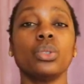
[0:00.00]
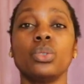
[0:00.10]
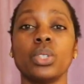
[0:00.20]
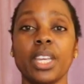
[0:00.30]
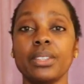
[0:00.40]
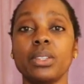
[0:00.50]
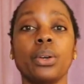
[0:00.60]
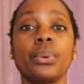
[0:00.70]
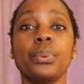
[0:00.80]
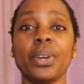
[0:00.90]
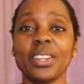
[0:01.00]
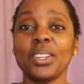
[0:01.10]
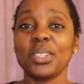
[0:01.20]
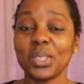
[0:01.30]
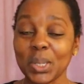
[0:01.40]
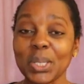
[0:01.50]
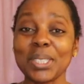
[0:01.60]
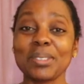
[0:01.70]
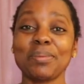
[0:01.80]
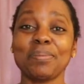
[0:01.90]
to get your work done.